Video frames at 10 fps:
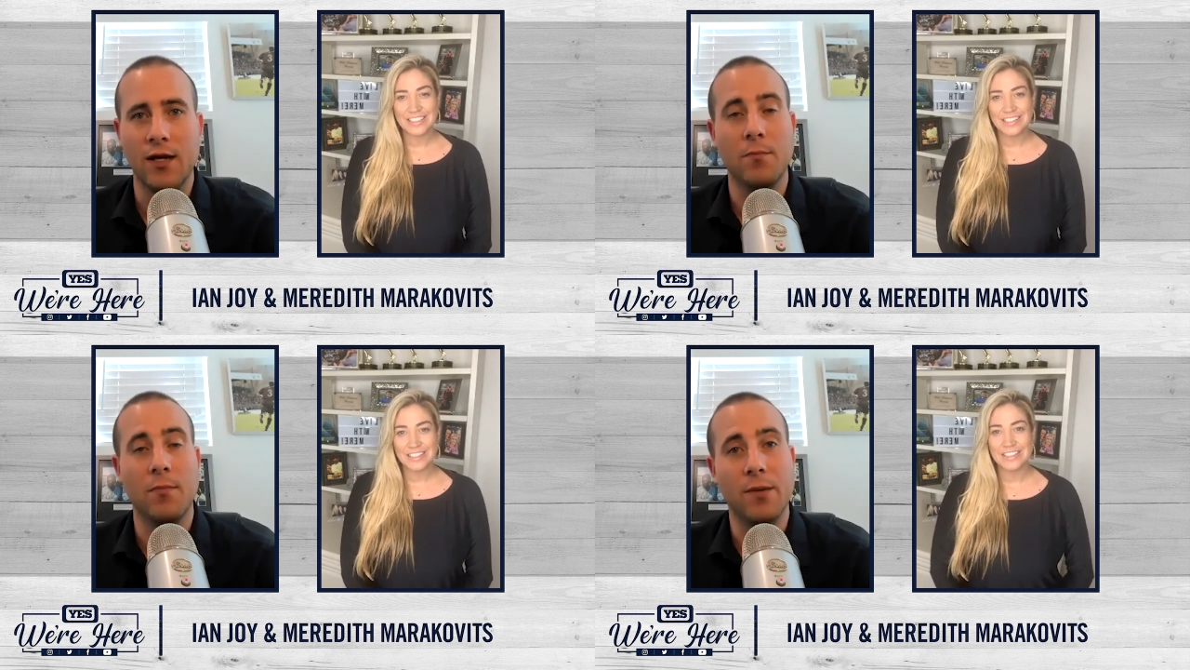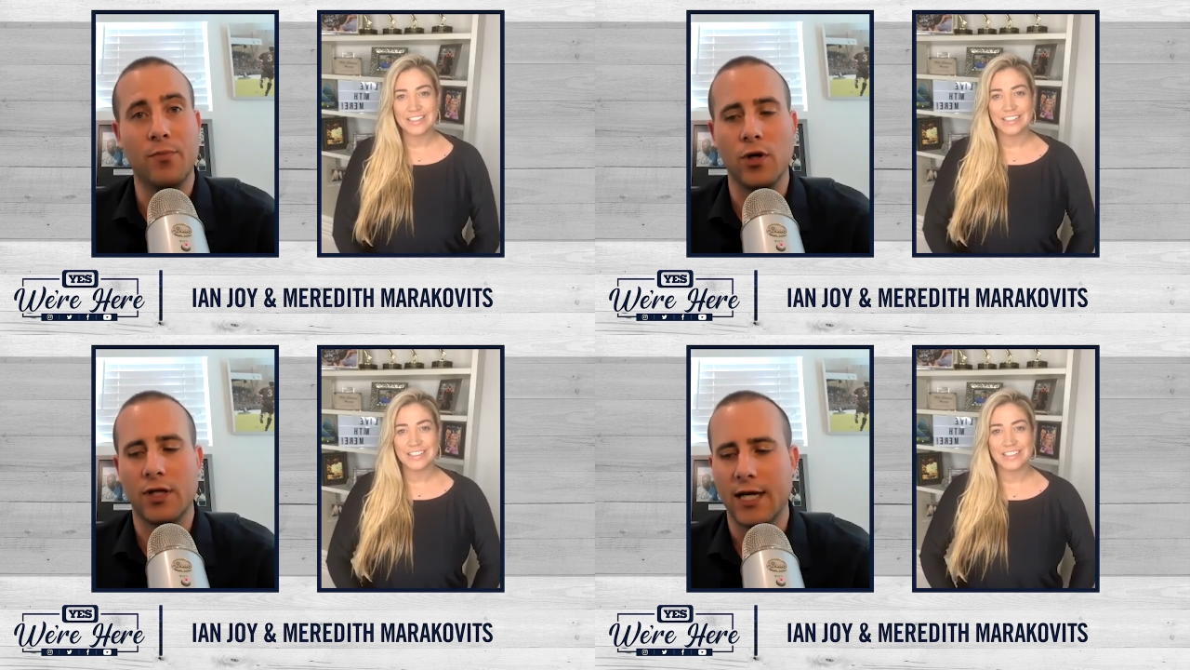Speaker 1: in my
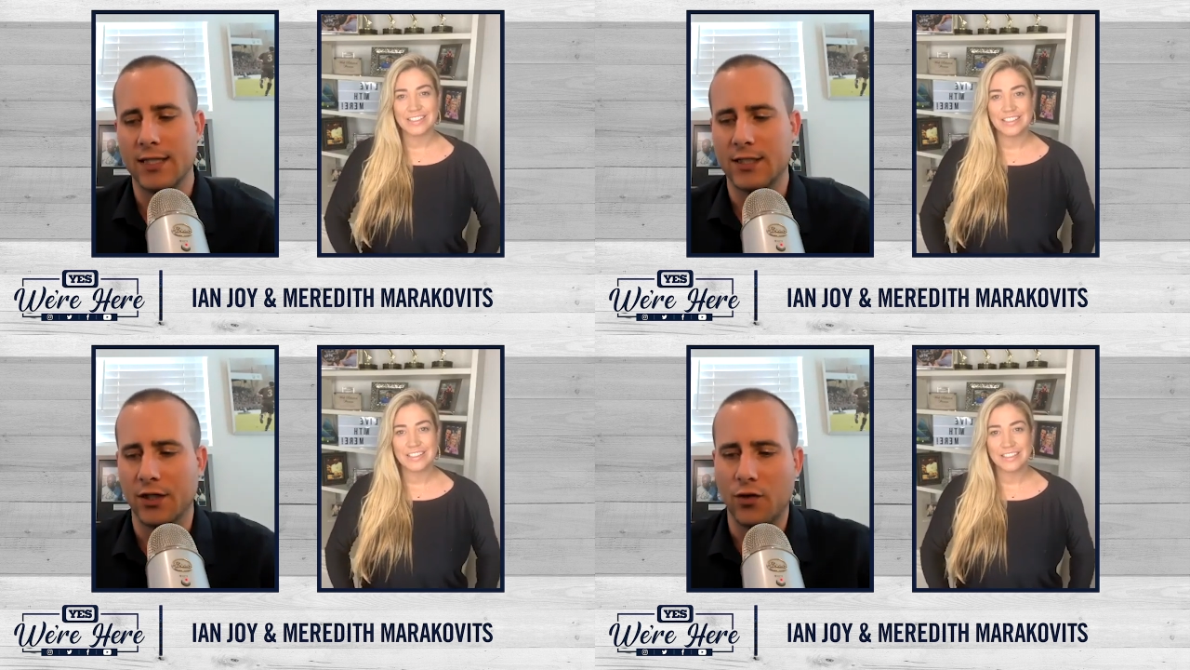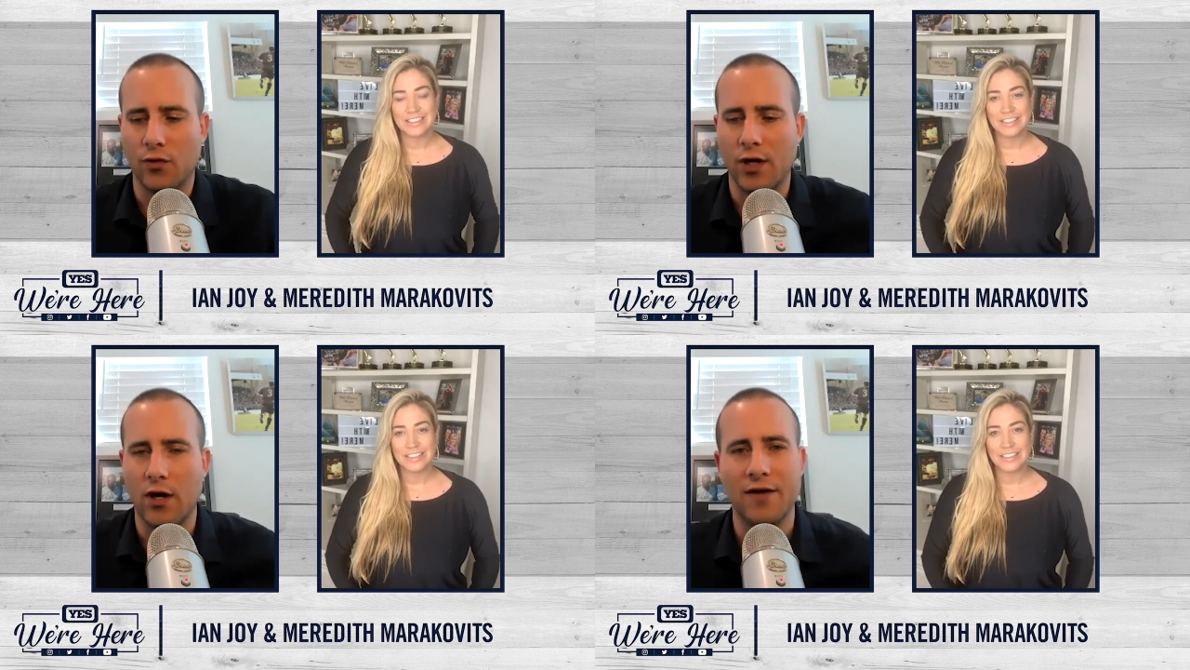broadcasting
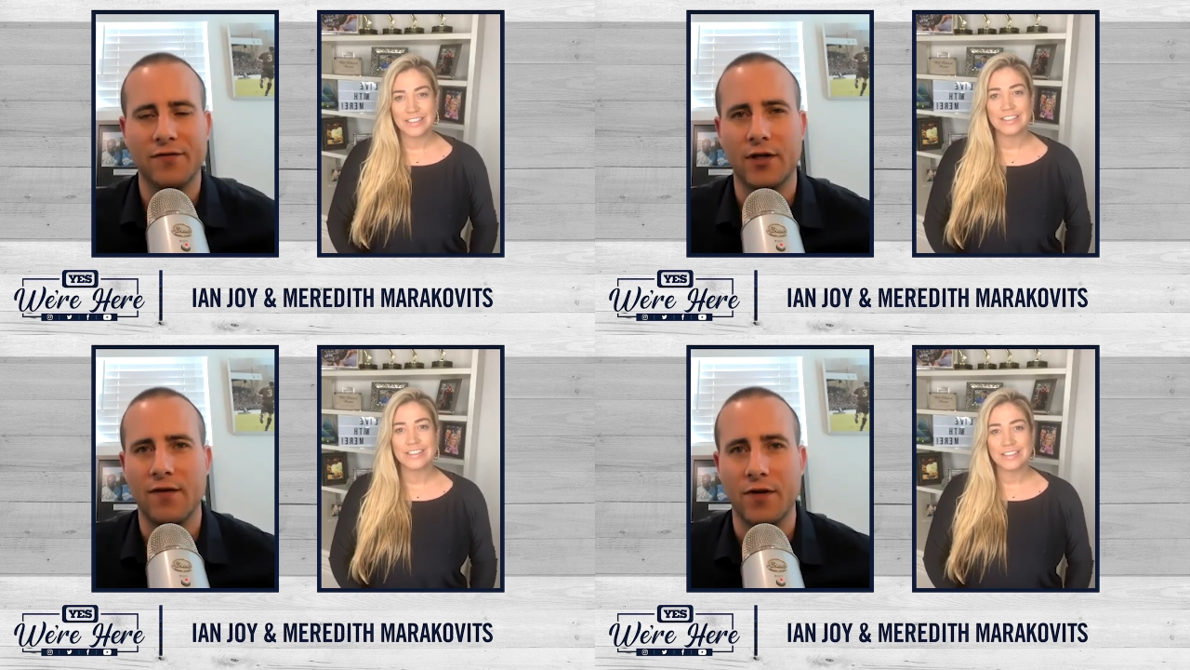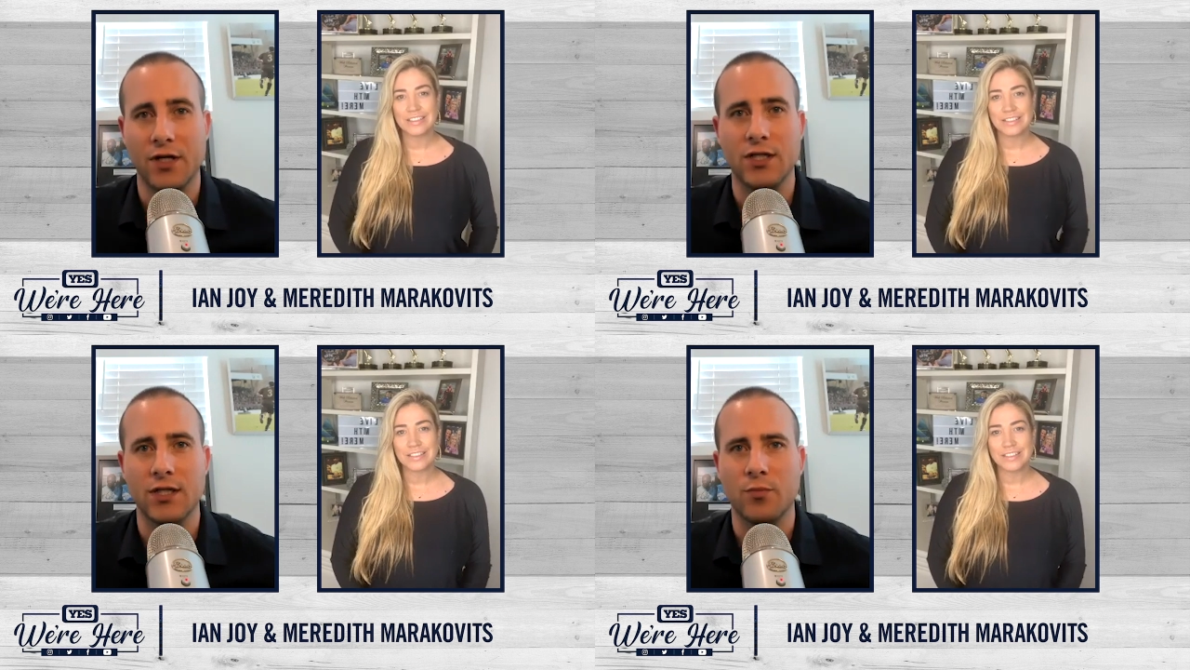career after I
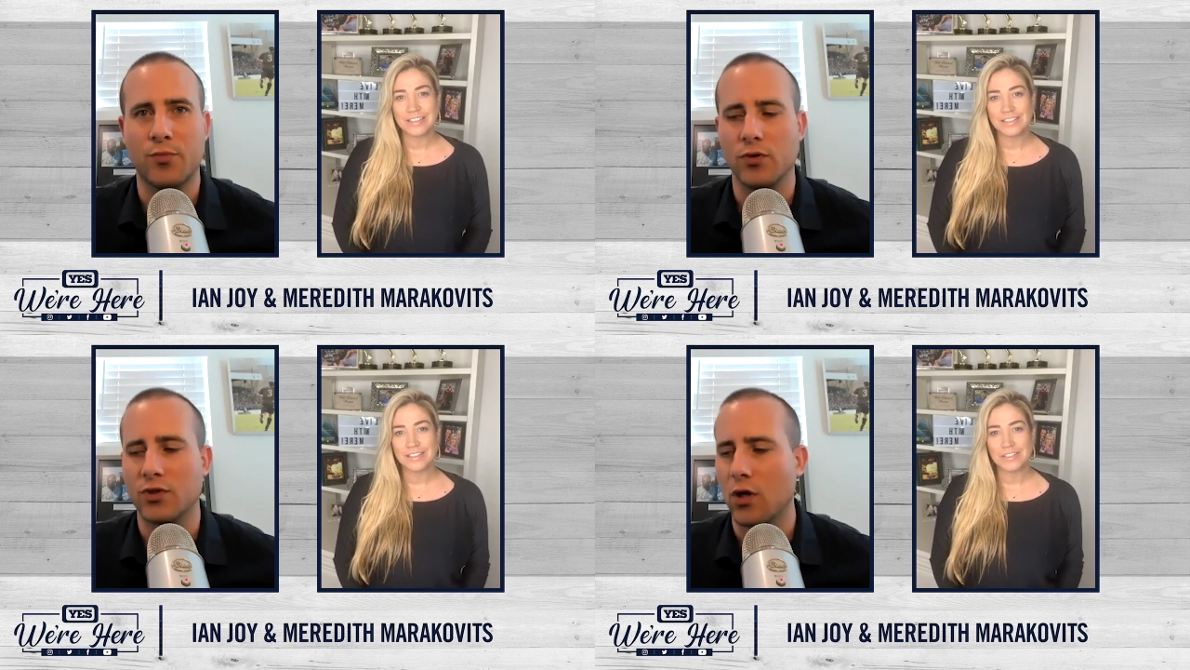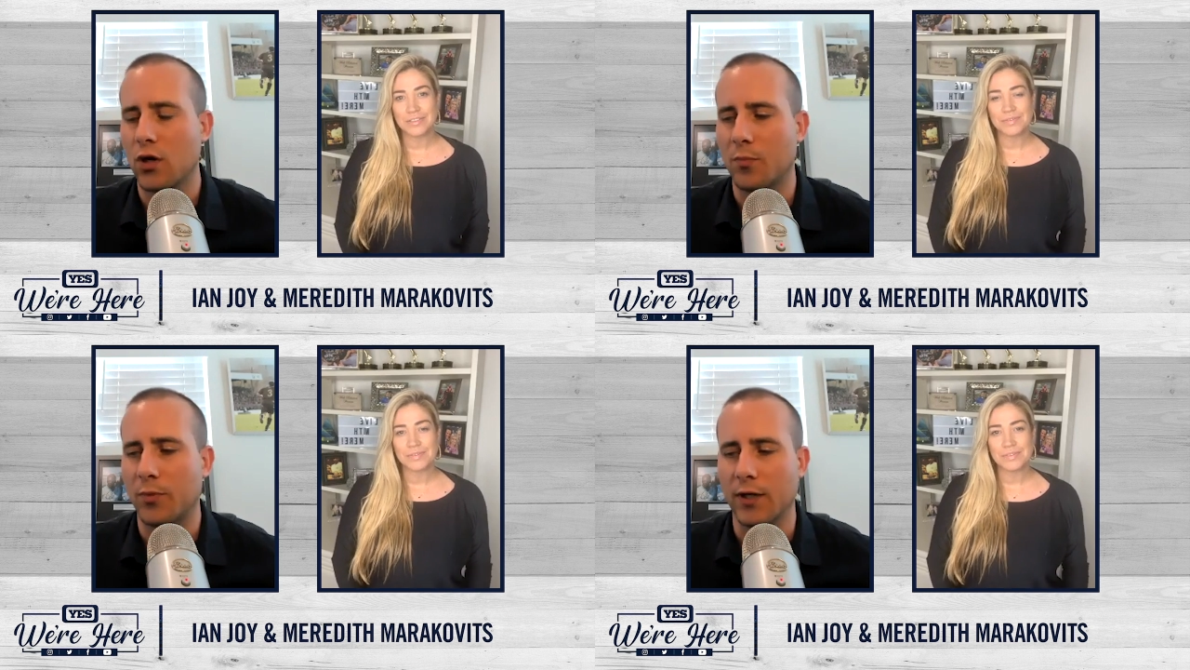finished as a pro
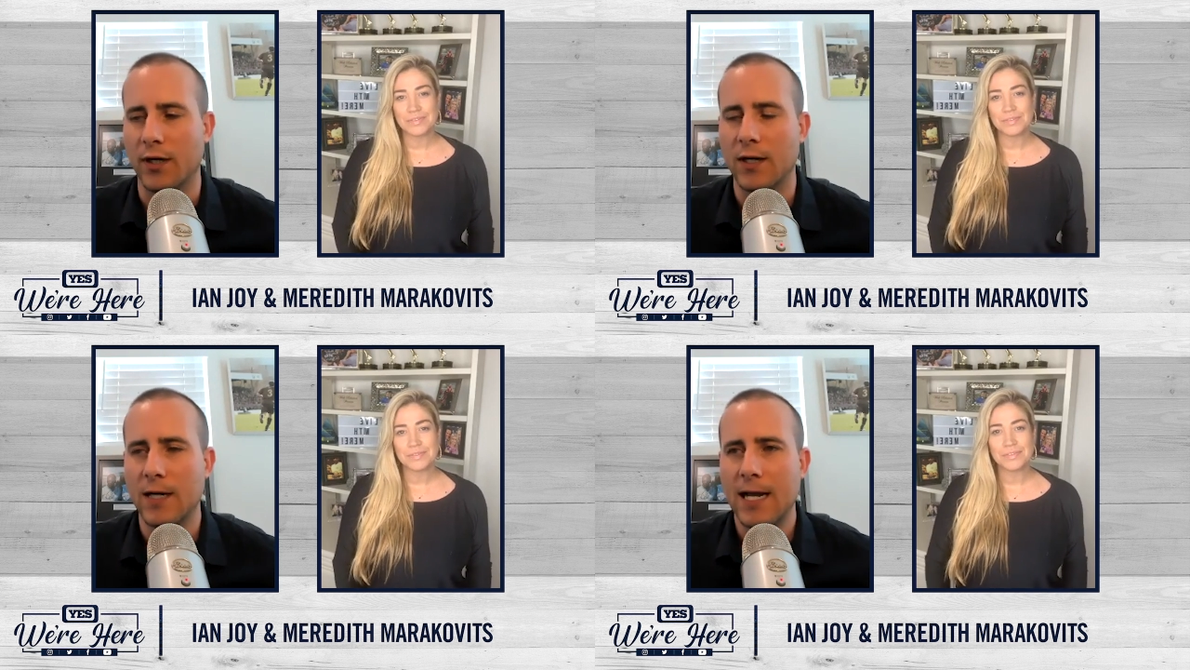soccer player.